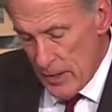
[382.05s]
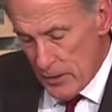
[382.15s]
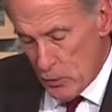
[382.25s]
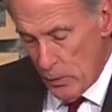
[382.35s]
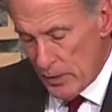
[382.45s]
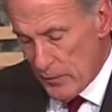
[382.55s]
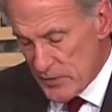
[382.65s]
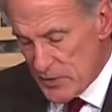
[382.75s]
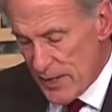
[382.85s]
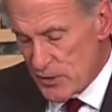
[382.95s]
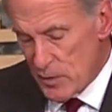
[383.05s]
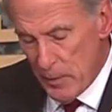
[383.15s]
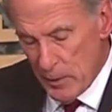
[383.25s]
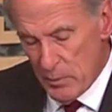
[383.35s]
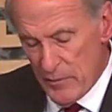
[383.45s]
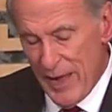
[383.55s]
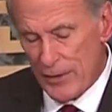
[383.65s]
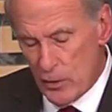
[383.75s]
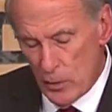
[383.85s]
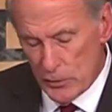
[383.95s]
According to the state's Department of
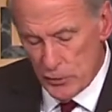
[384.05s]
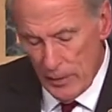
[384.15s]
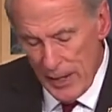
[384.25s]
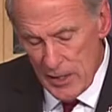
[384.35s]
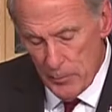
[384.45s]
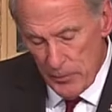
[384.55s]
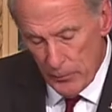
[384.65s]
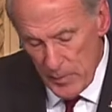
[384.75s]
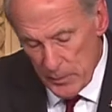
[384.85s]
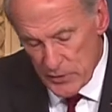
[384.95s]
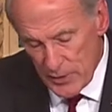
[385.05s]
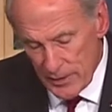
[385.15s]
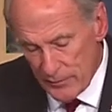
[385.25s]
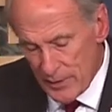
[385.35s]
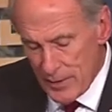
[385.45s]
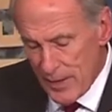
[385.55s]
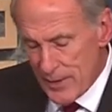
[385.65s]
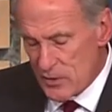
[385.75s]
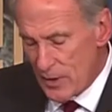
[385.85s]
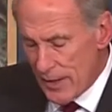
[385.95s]
Agriculture, 83% of
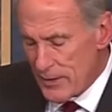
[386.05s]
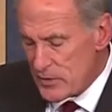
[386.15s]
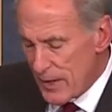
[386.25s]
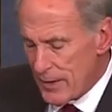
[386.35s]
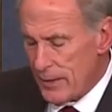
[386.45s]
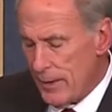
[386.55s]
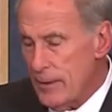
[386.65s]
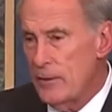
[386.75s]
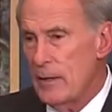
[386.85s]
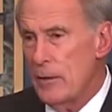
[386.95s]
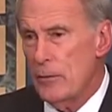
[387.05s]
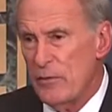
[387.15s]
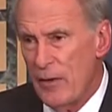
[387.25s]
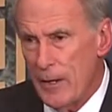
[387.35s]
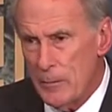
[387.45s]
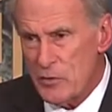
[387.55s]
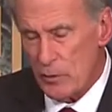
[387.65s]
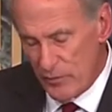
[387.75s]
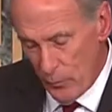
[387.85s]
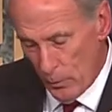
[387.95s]
Indiana's land is dedicated to either farms
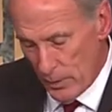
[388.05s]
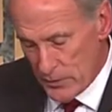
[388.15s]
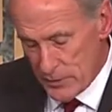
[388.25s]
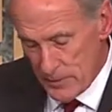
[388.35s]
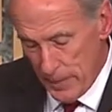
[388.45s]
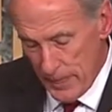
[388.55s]
or forests.